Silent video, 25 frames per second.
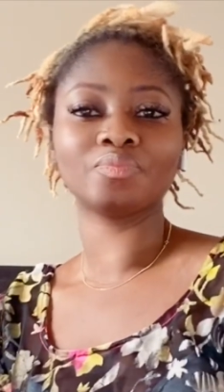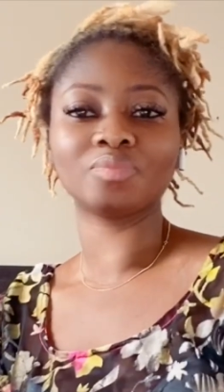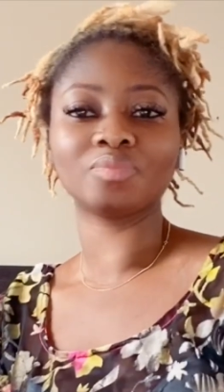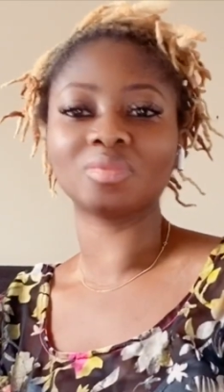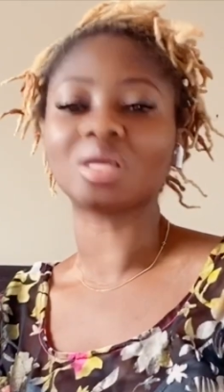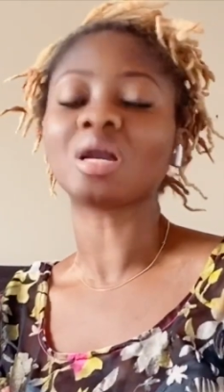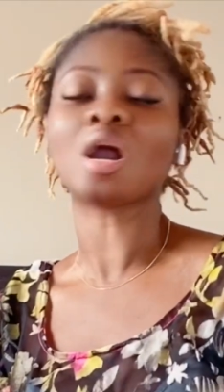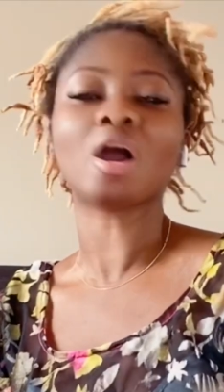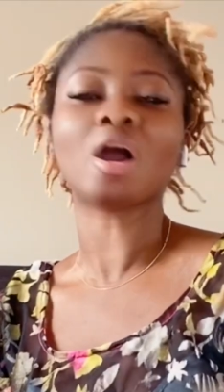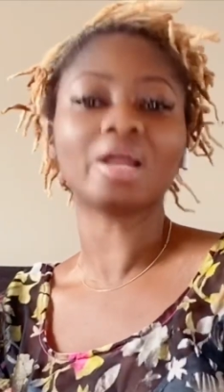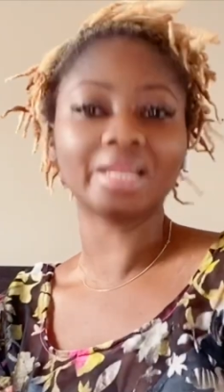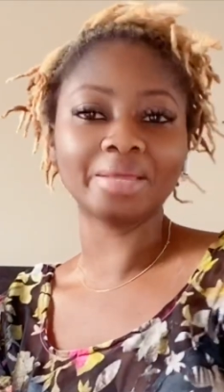
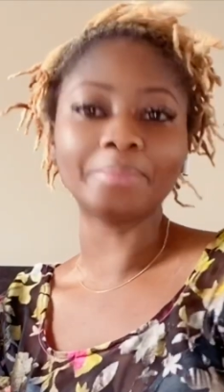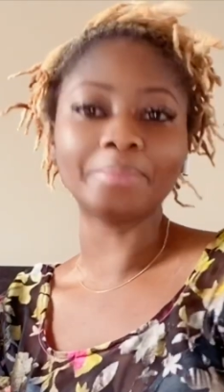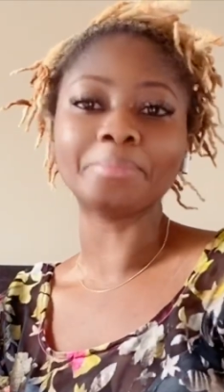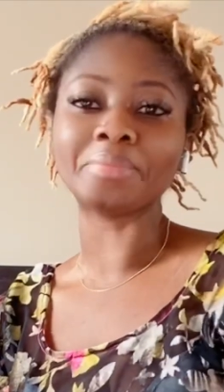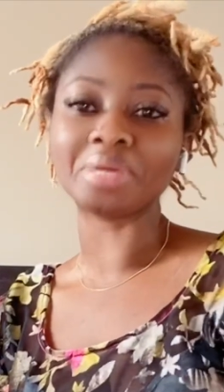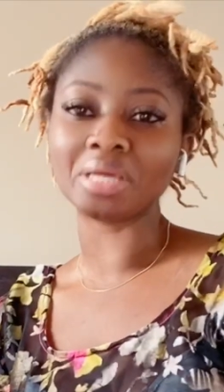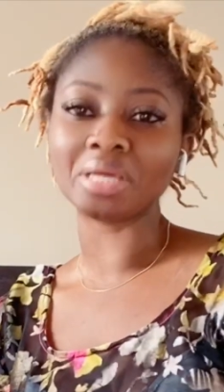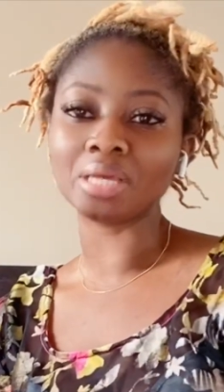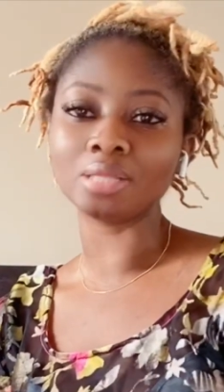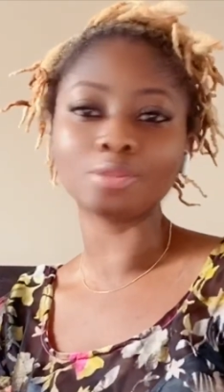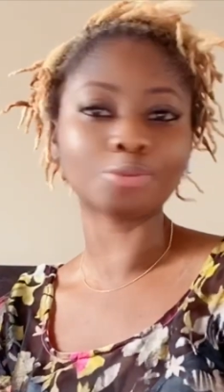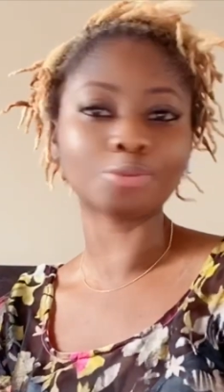calling
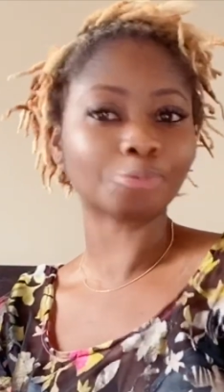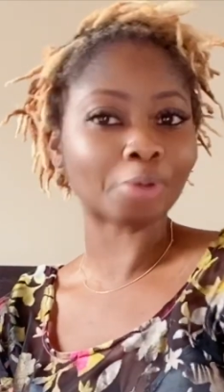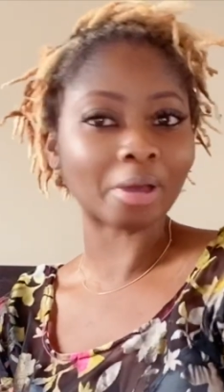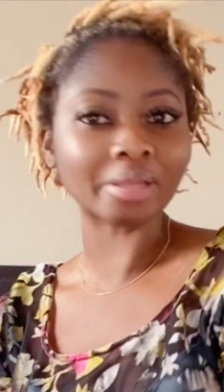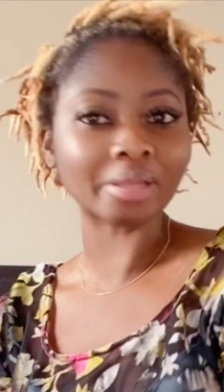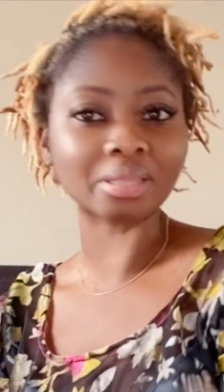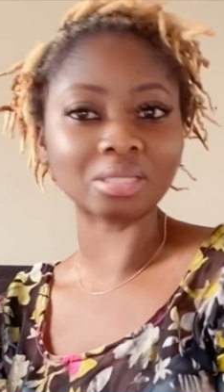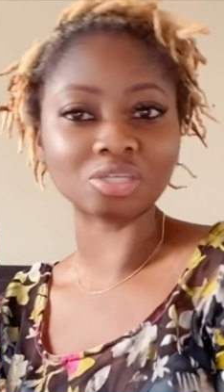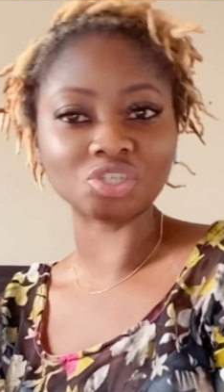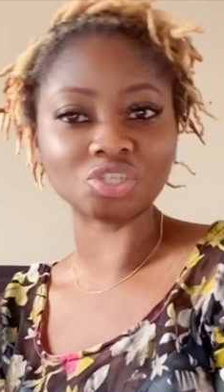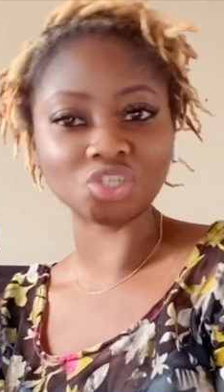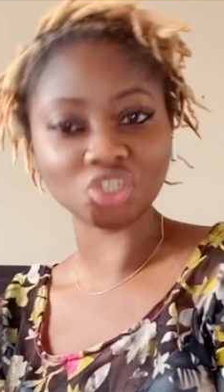me throughout
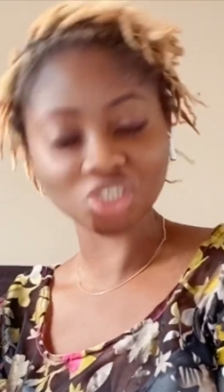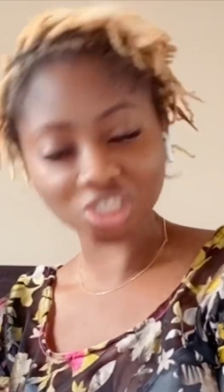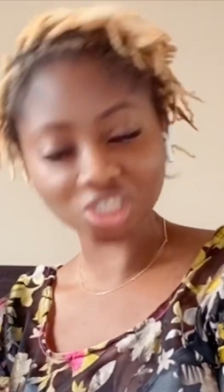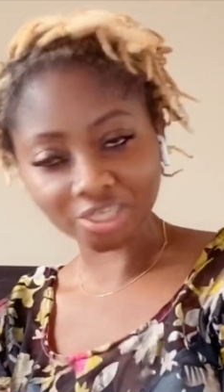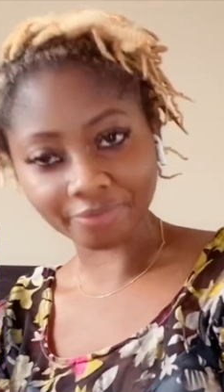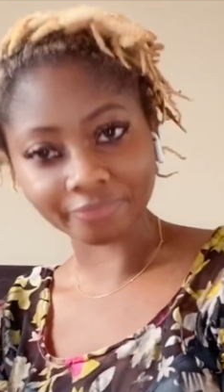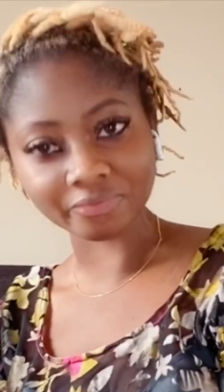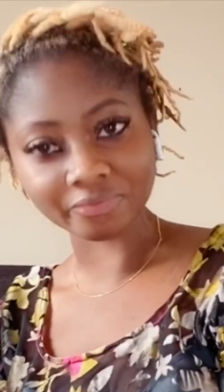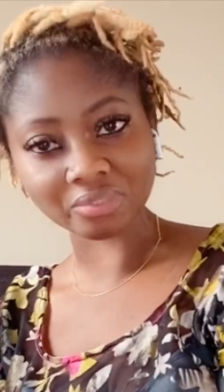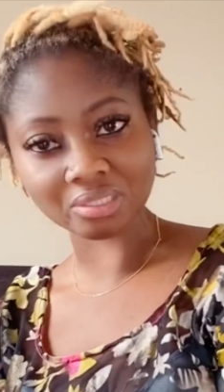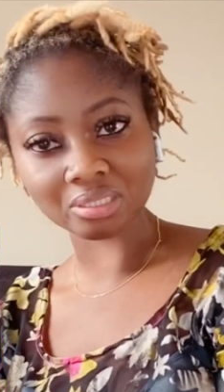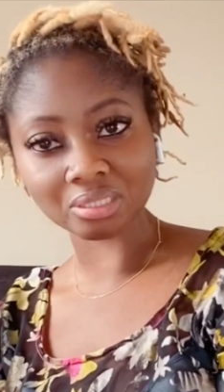the
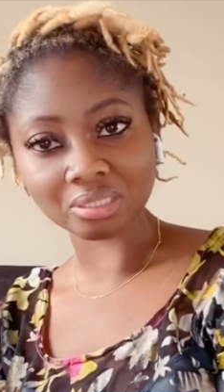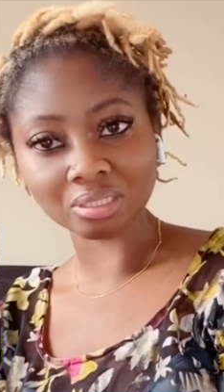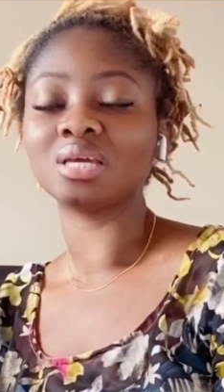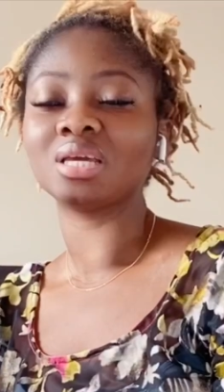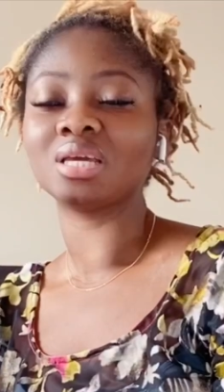shift.